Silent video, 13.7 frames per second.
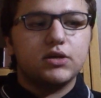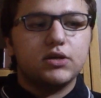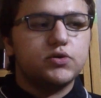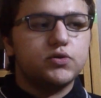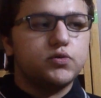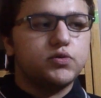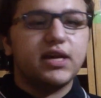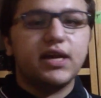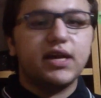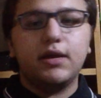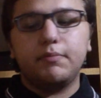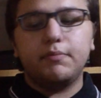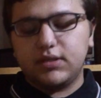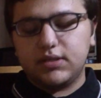to say,
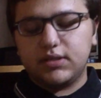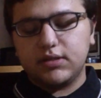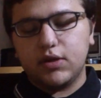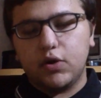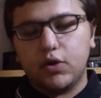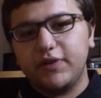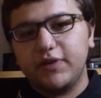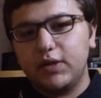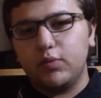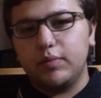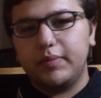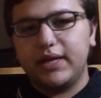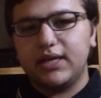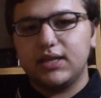but hopefully will
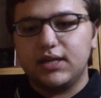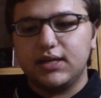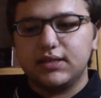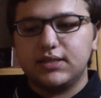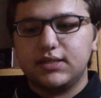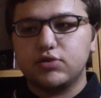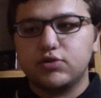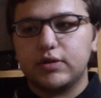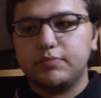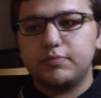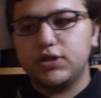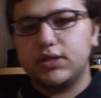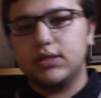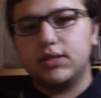be in the
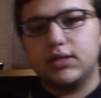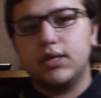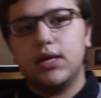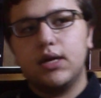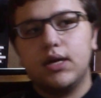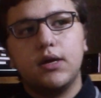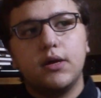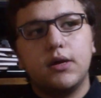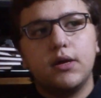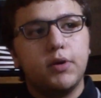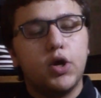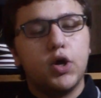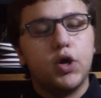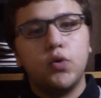description
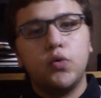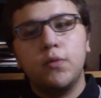below.